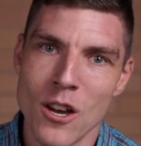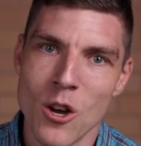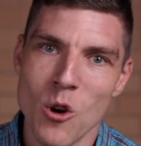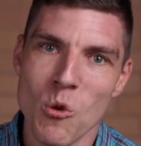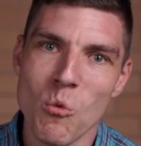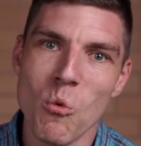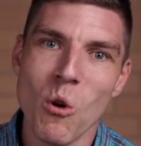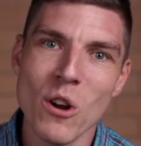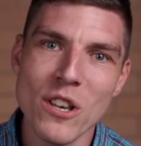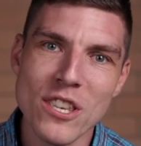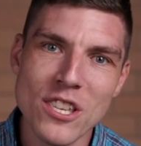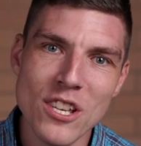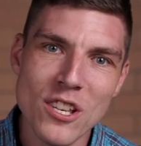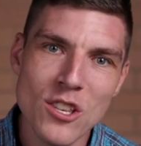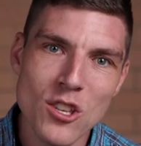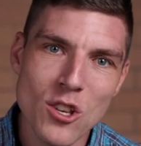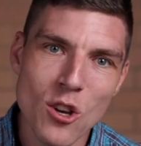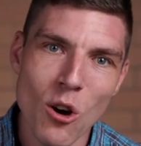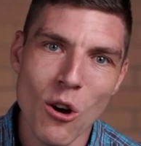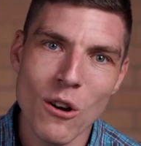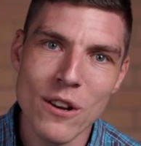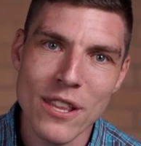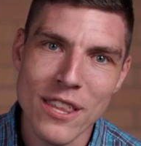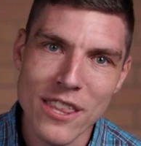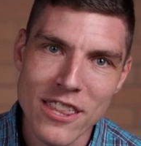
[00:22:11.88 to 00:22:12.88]
what does
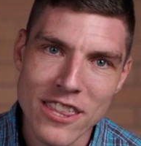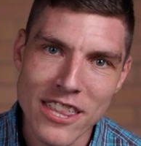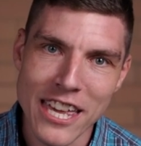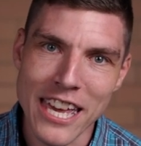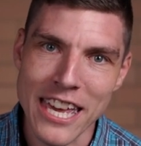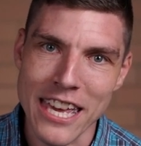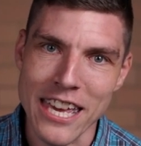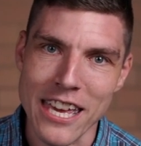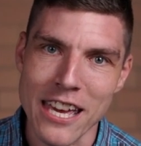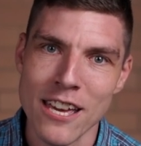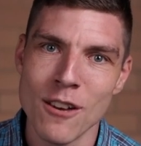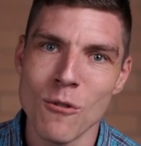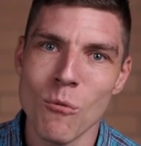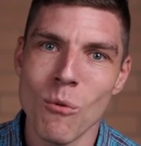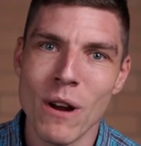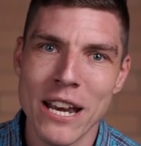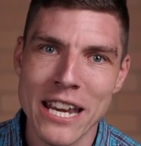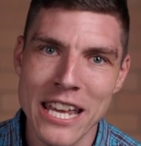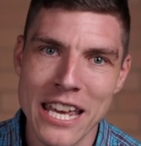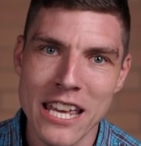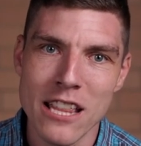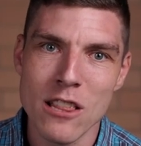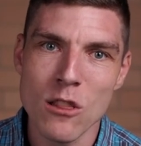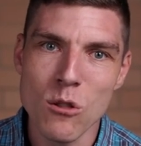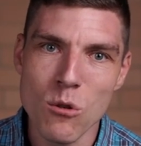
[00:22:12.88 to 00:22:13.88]
God think when
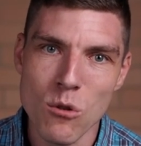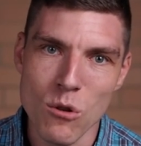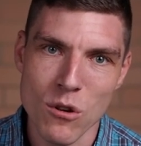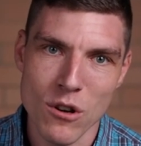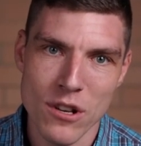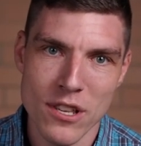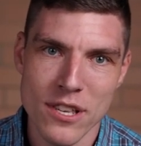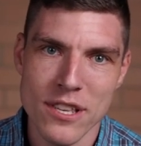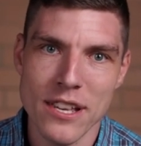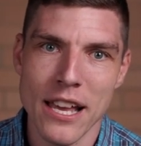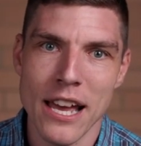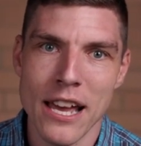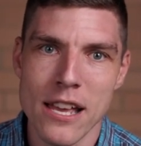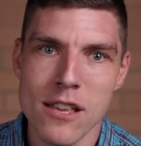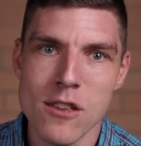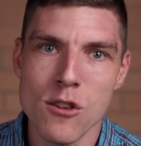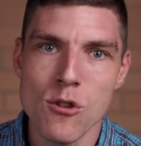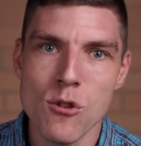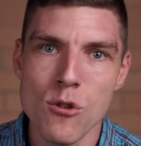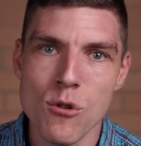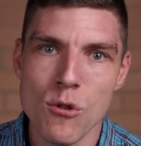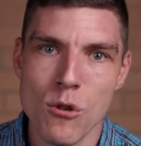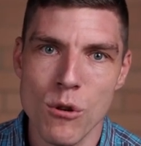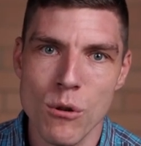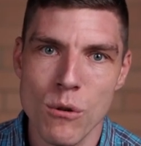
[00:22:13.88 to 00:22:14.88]
he looks at
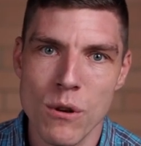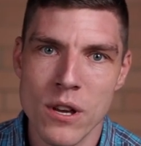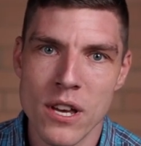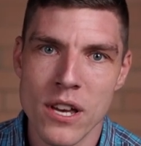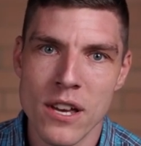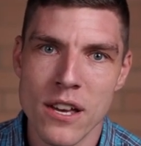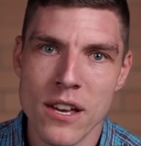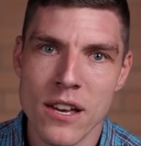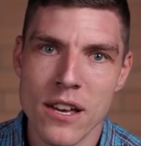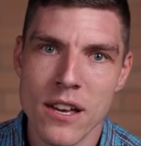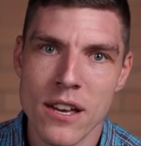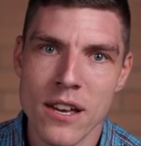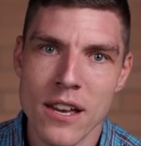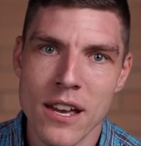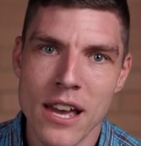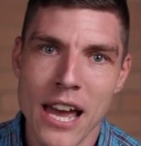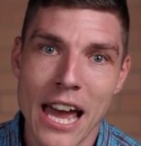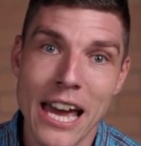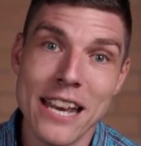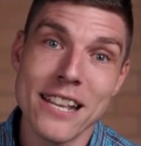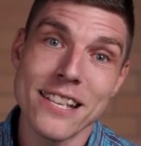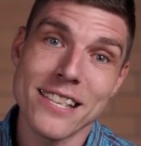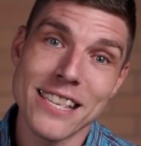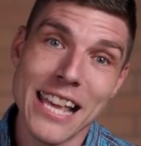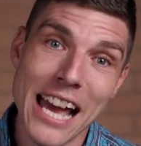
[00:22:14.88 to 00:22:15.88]
you?
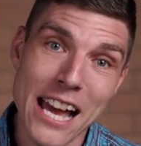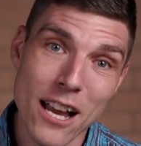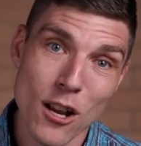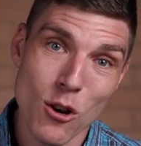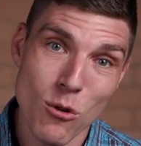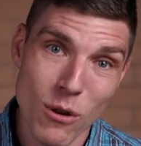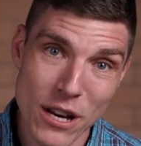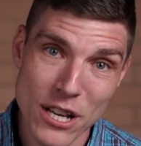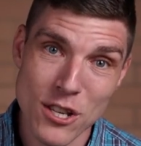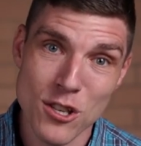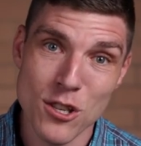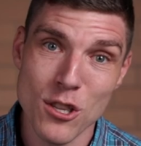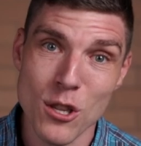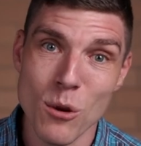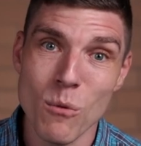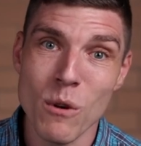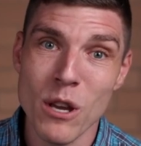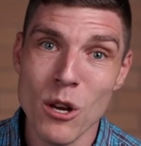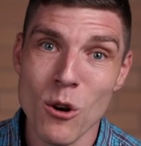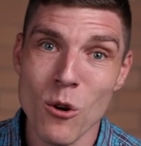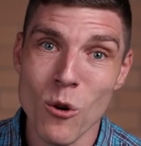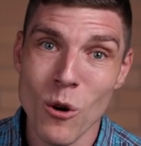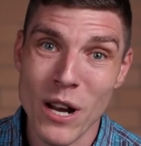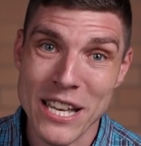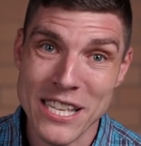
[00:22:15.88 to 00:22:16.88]
And it's that question that we
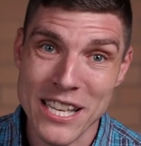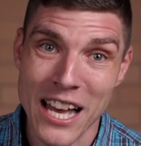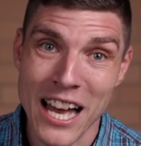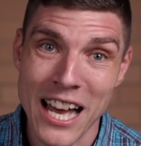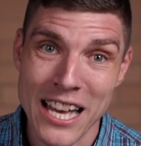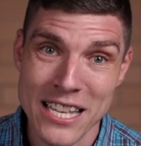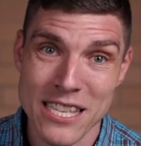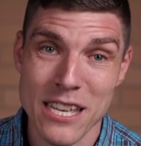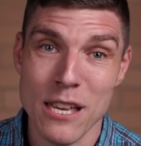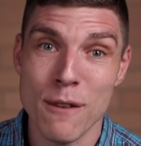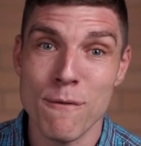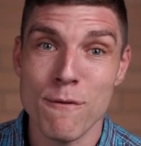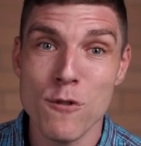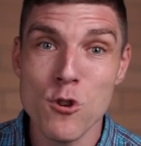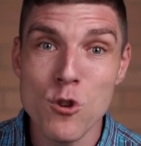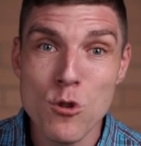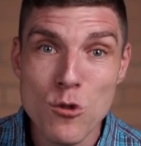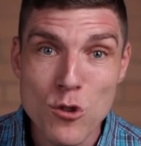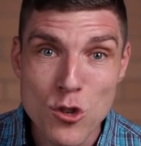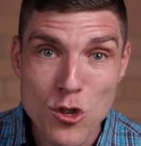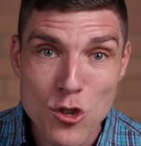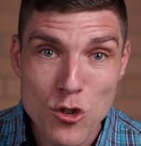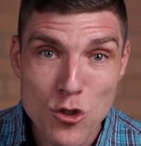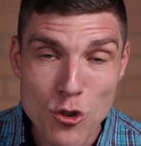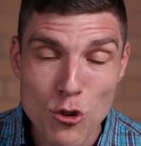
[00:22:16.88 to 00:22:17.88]
always ask, if you
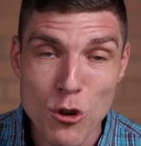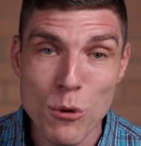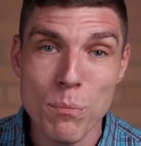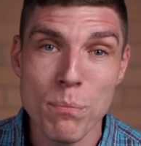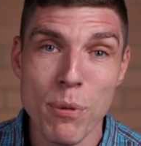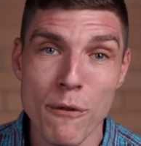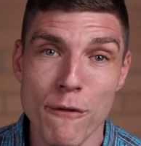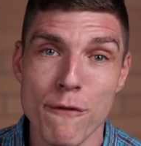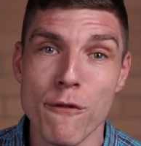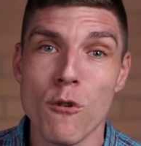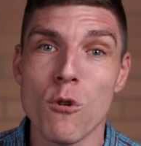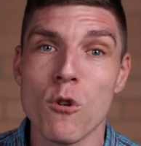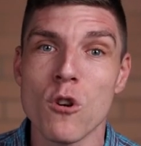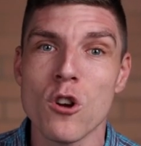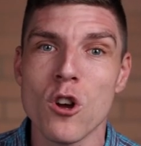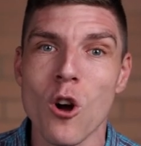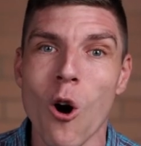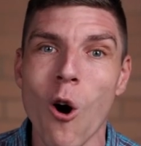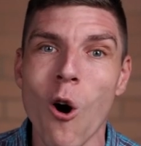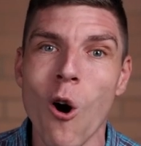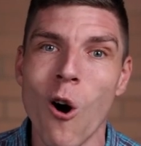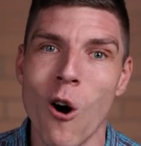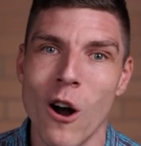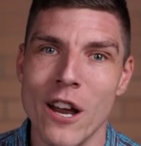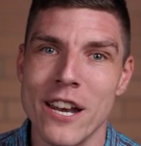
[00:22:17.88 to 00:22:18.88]
stood before
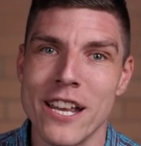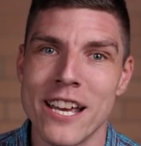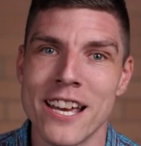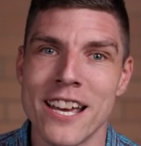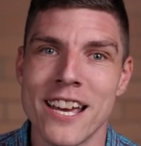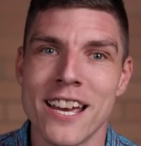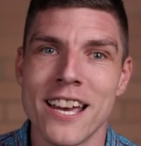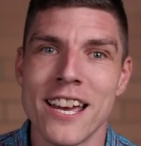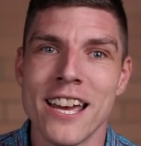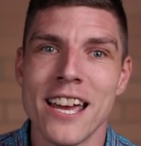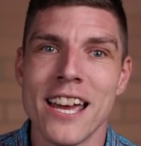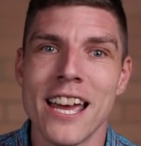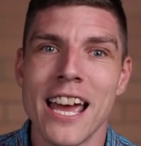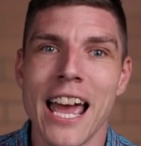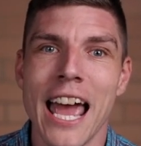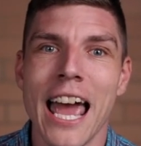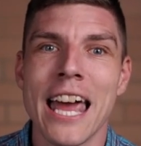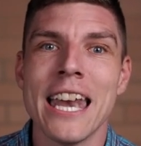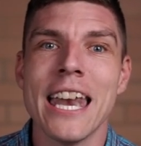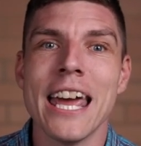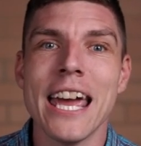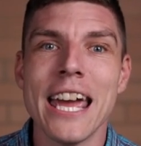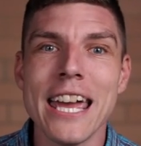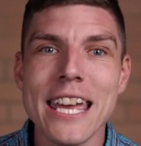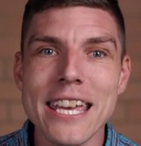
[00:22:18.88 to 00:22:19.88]
God
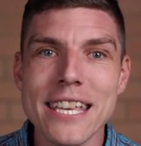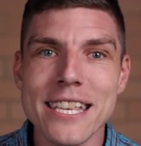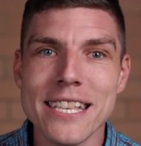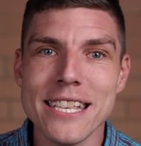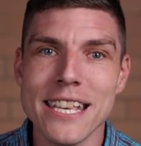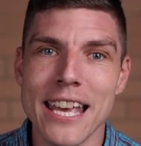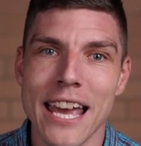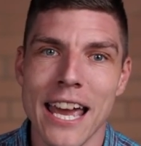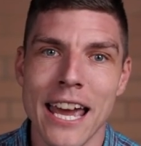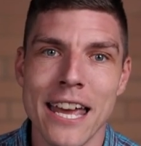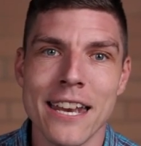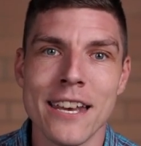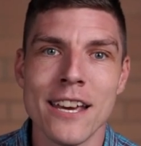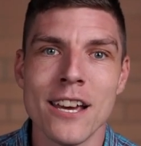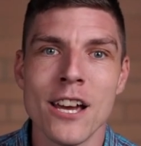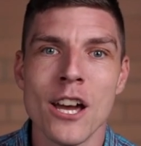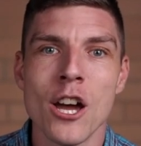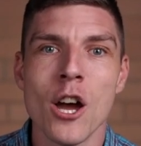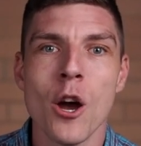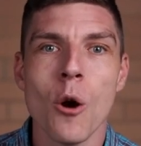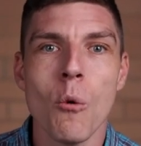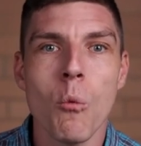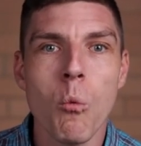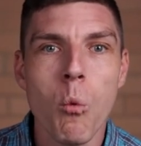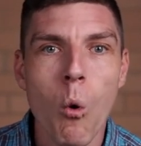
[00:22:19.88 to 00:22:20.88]
and he said,
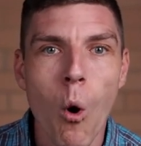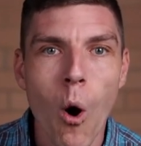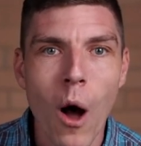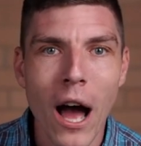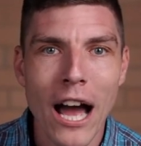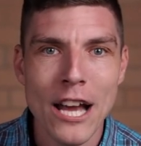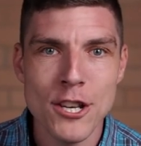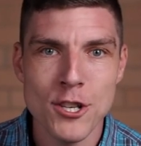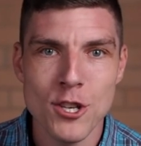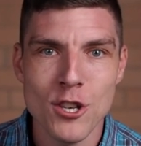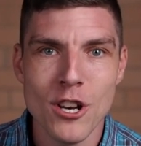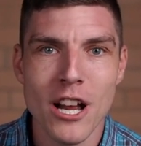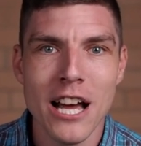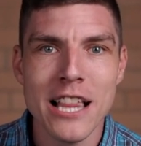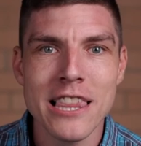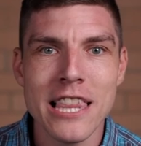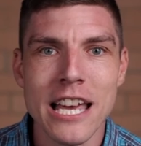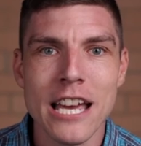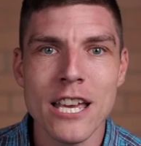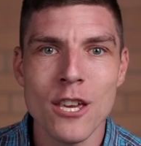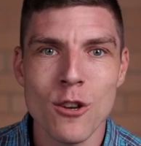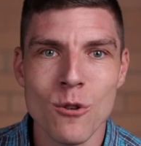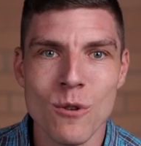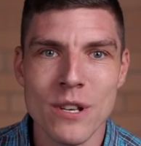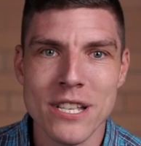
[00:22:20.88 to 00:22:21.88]
why should I
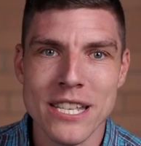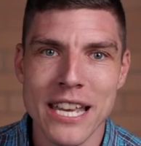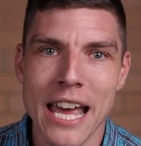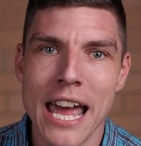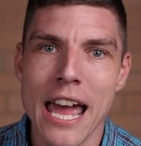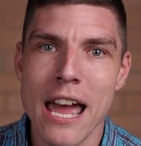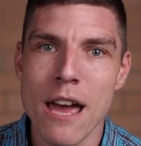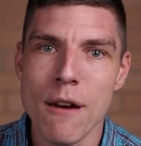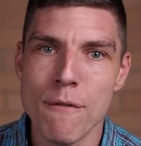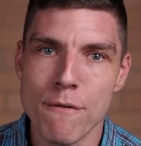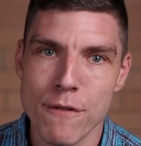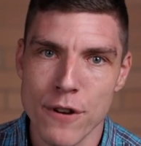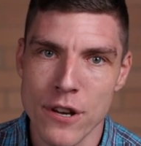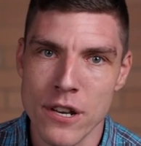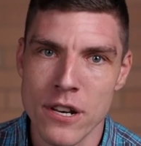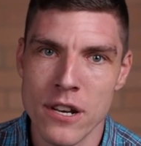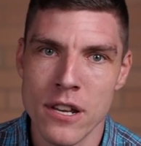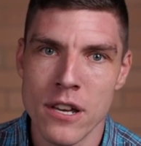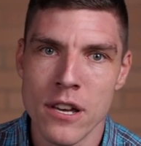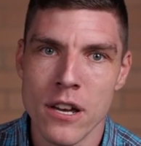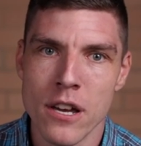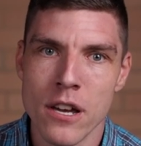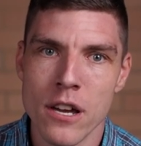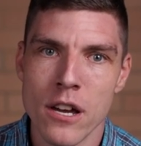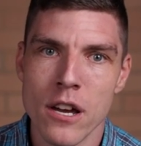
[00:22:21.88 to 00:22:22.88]
let you into heaven?
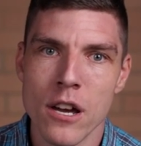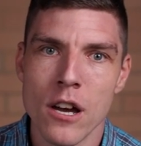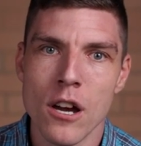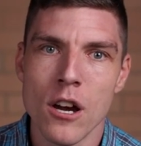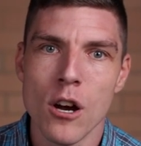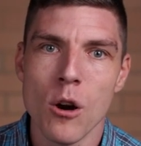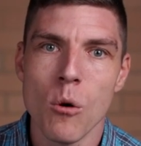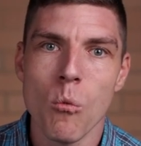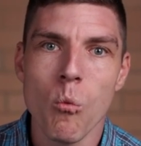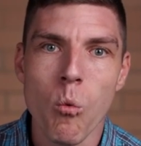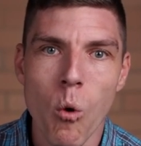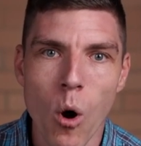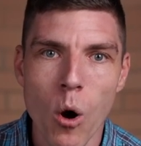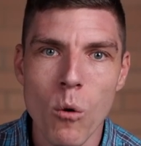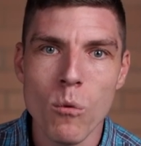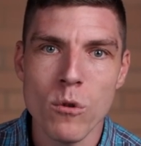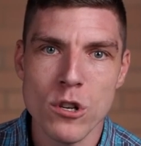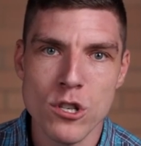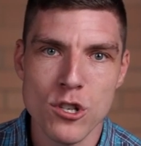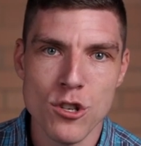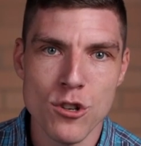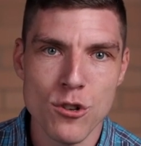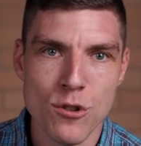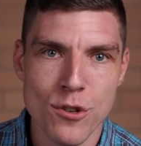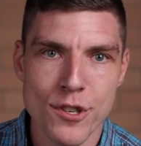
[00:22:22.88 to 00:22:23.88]
What
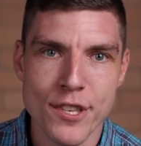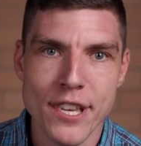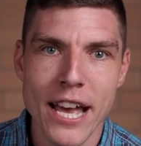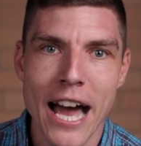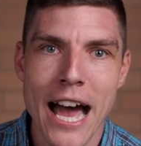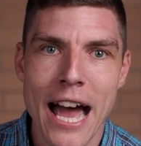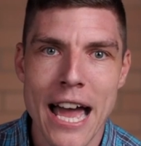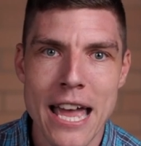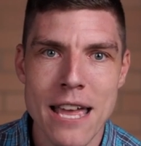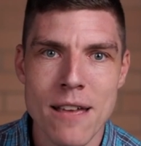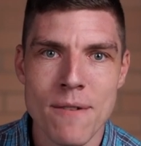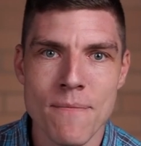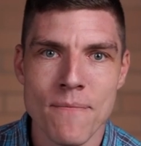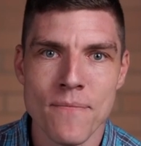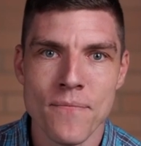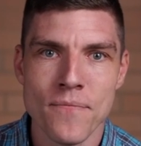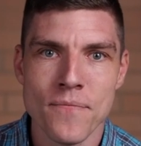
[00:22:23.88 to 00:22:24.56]
would you say?